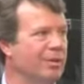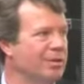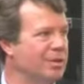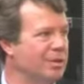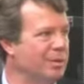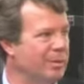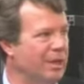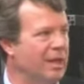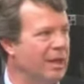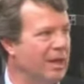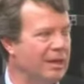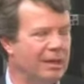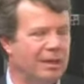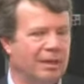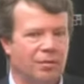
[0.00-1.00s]
Yuk's in
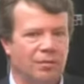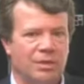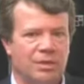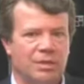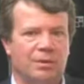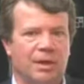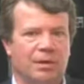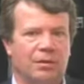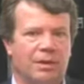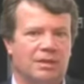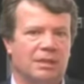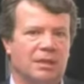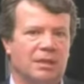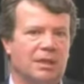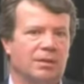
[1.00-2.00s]
Milan and obviously
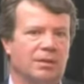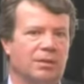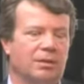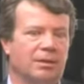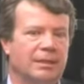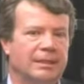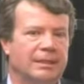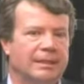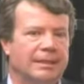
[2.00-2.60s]
recognized in London.